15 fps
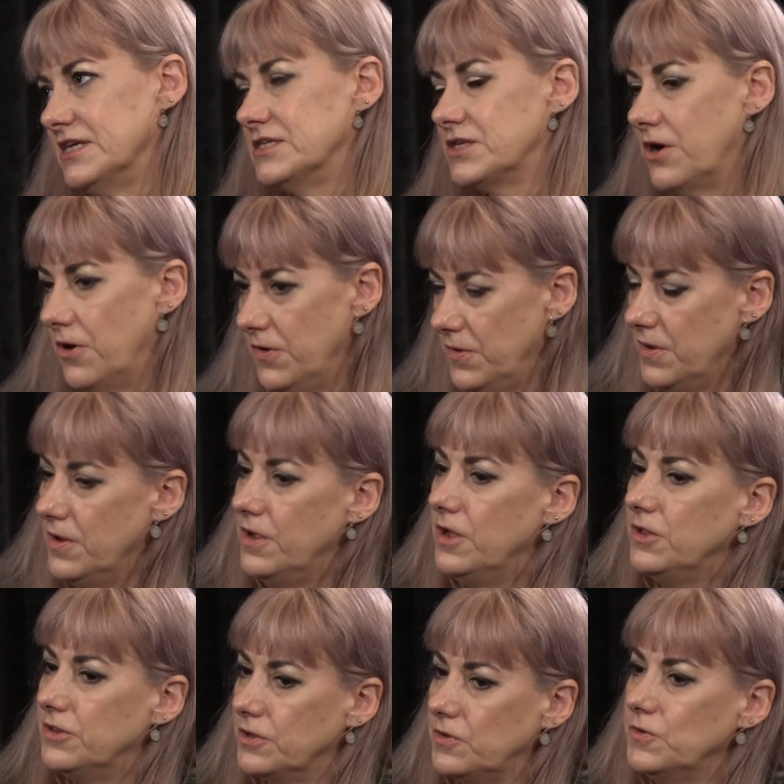So
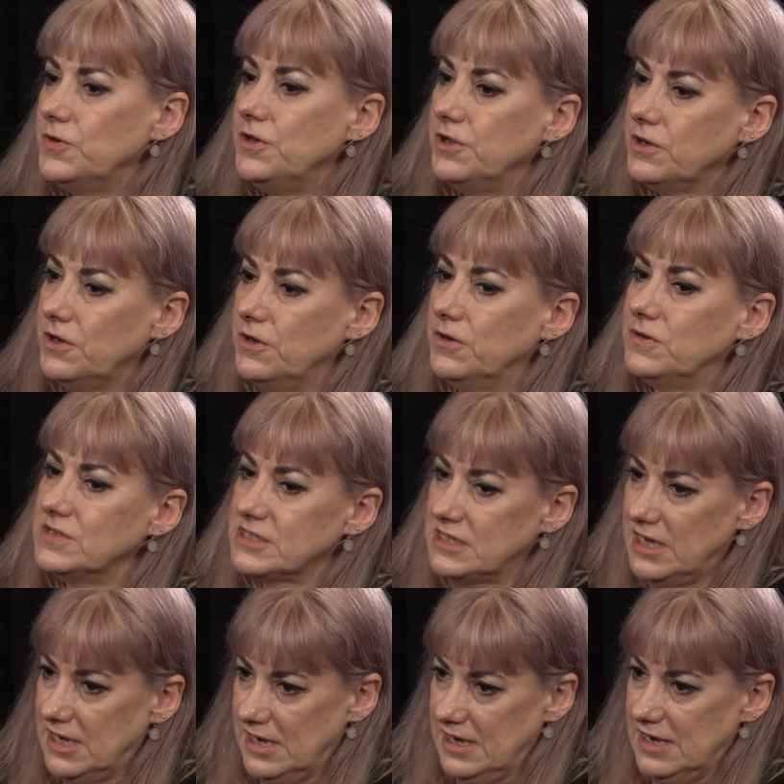the Goodna girls
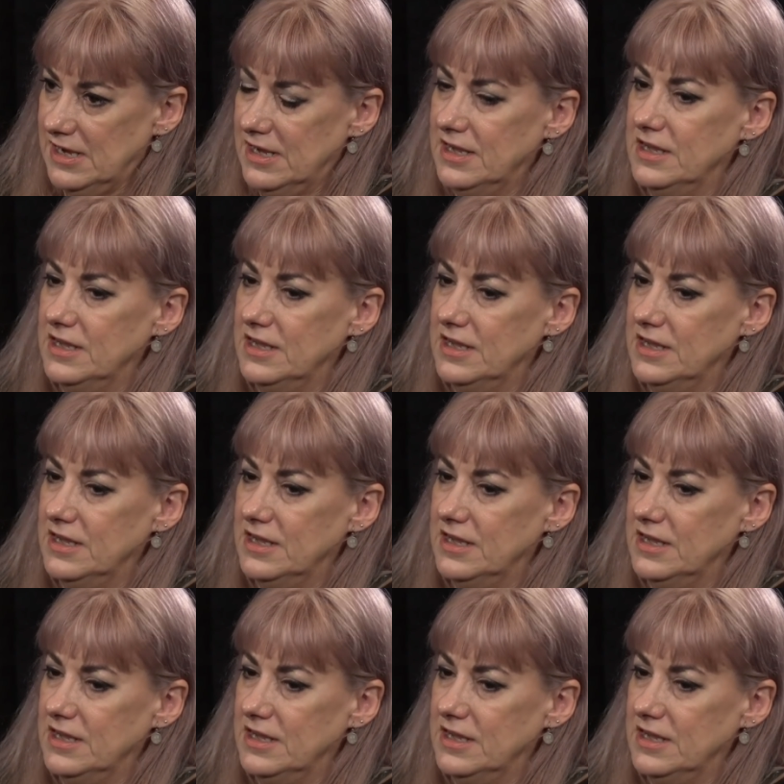are